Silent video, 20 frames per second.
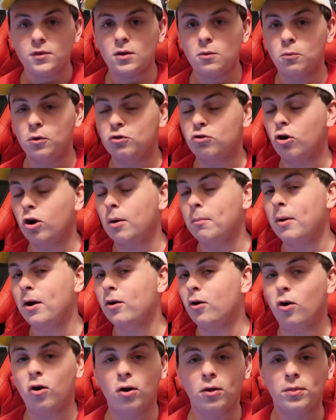We talk
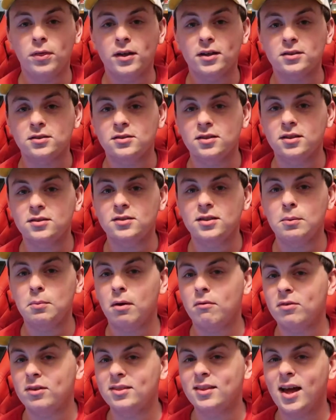about all things Disney. We
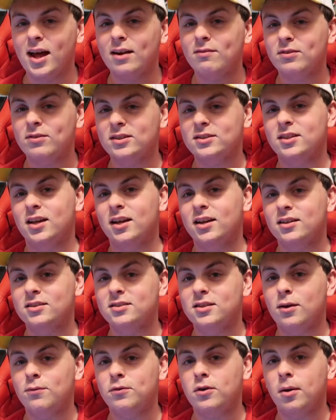have a lot of exciting
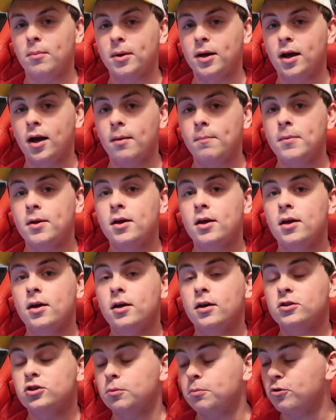stuff coming up,
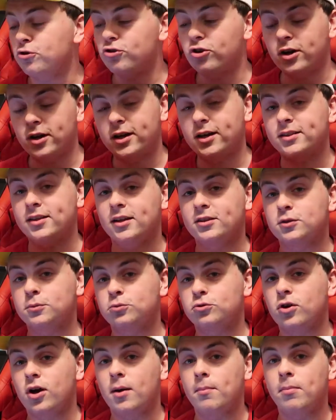so be sure to hit that
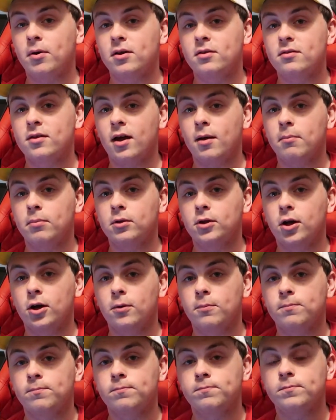subscribe button down below.
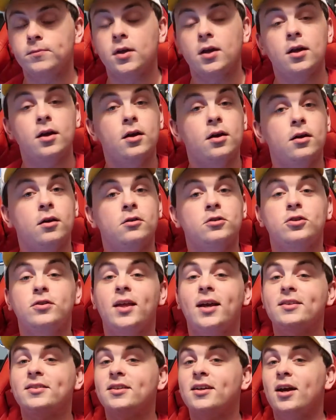So
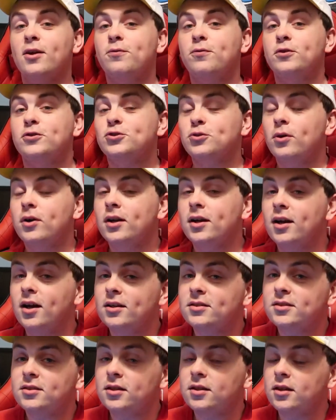thanks again for joining
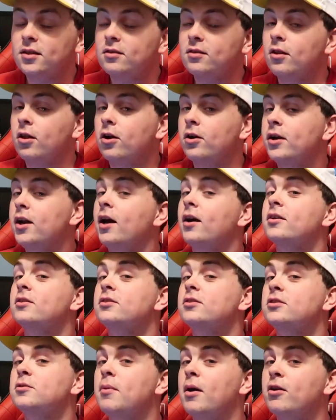us, and until our
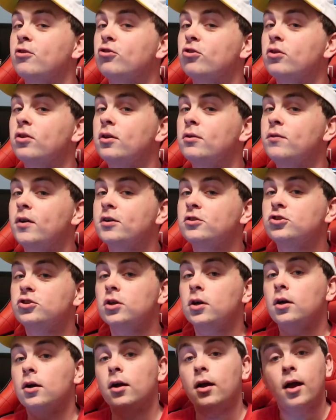next magical
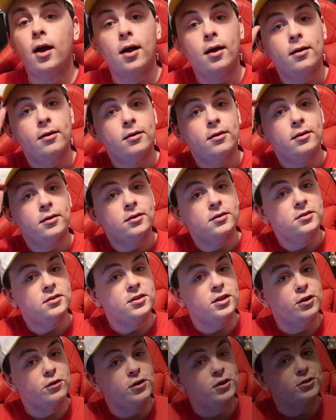adventure, see
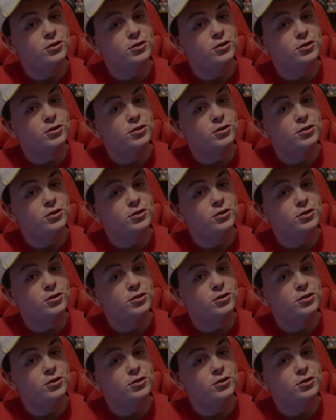you real